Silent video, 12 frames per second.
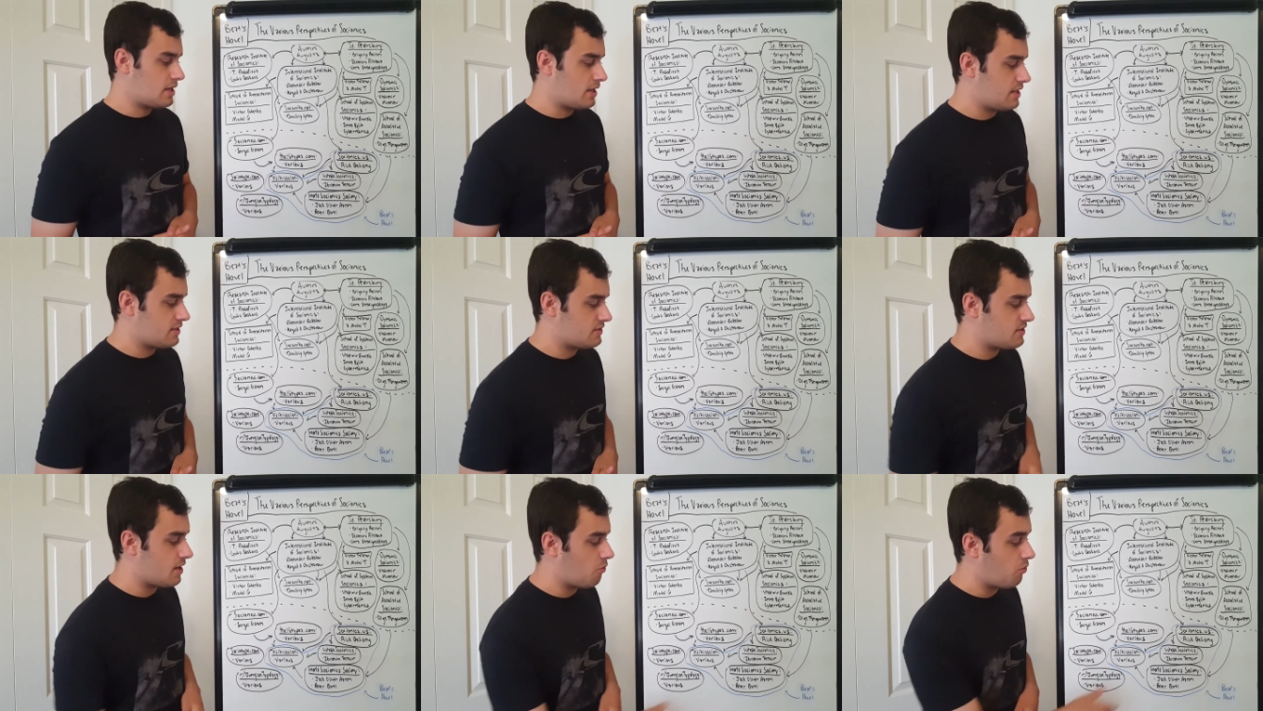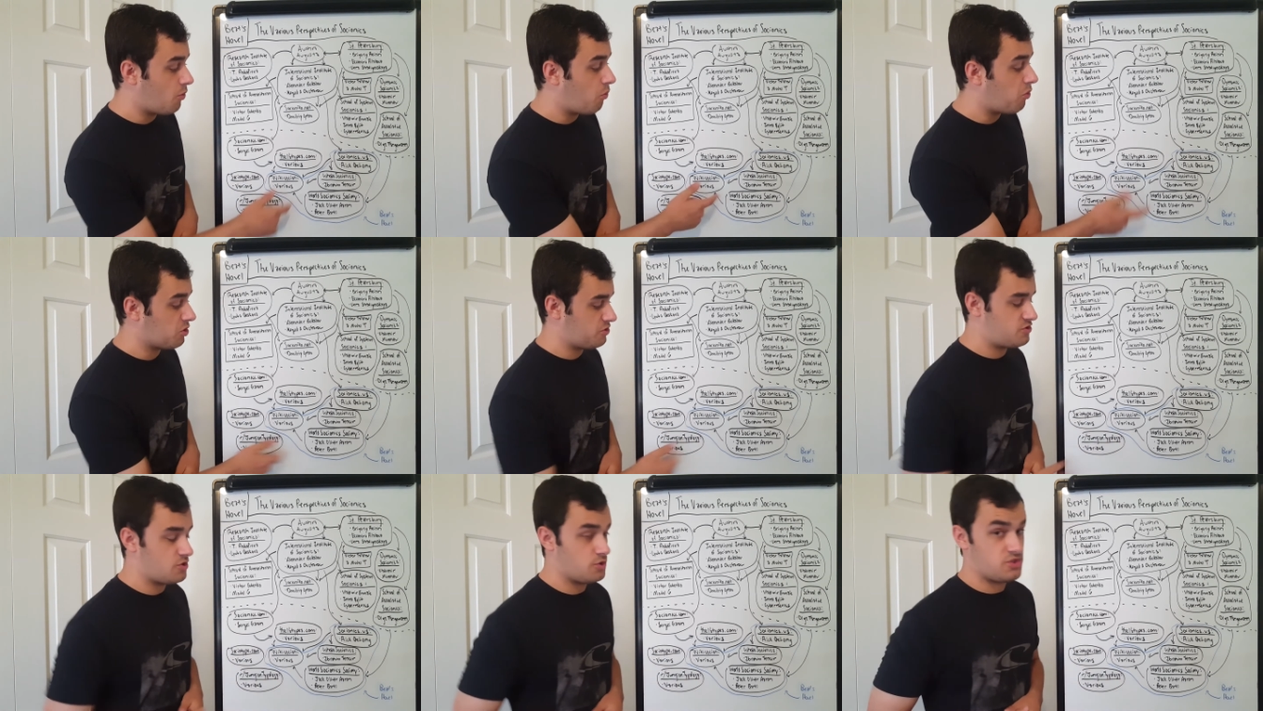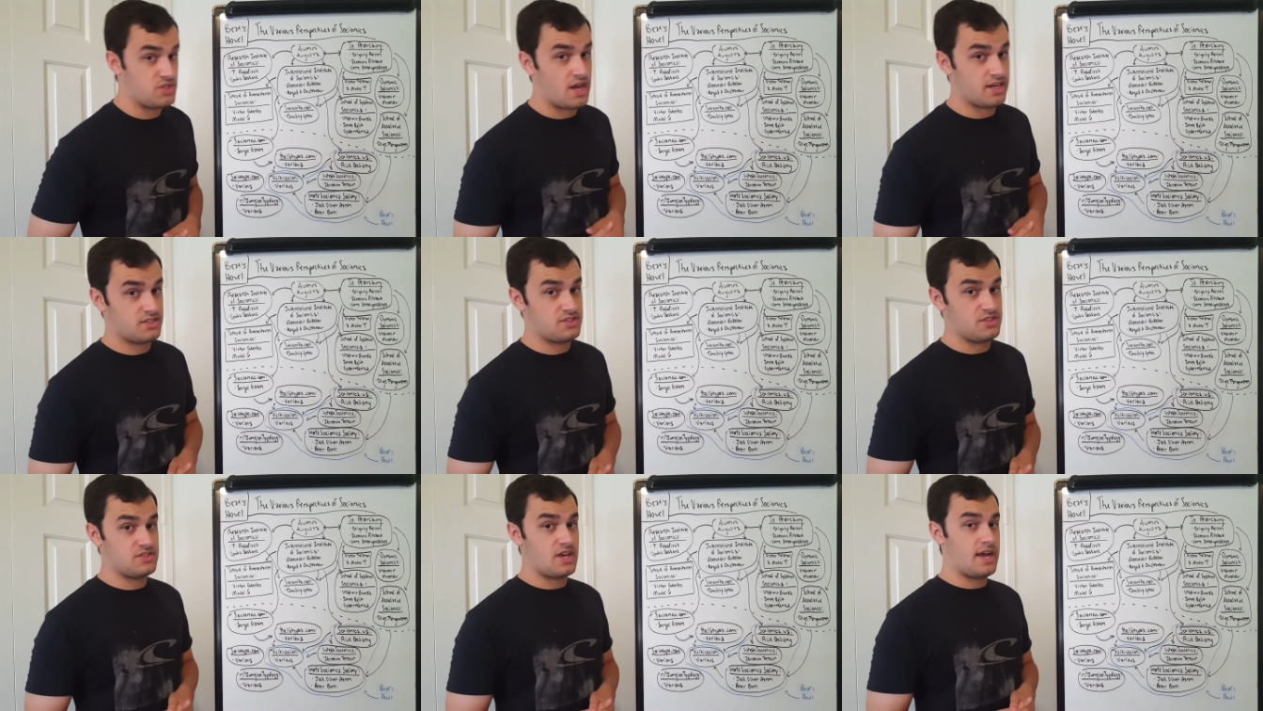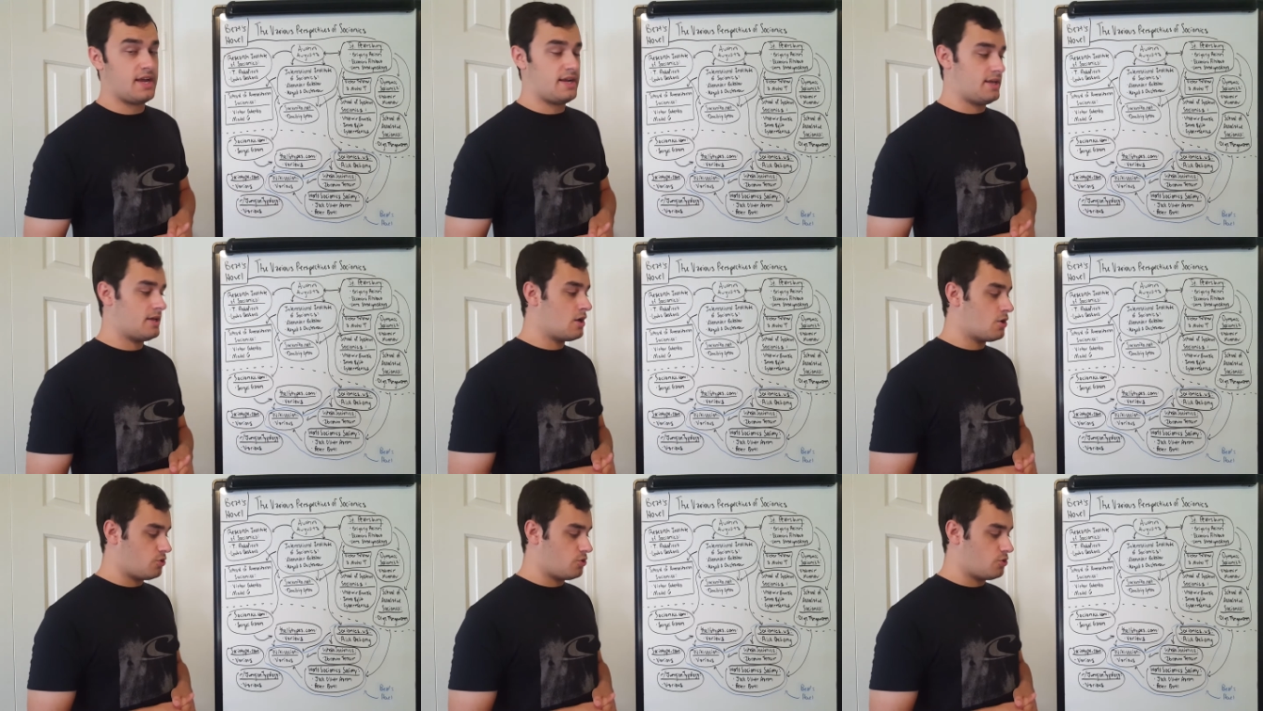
is the World Socionics Society,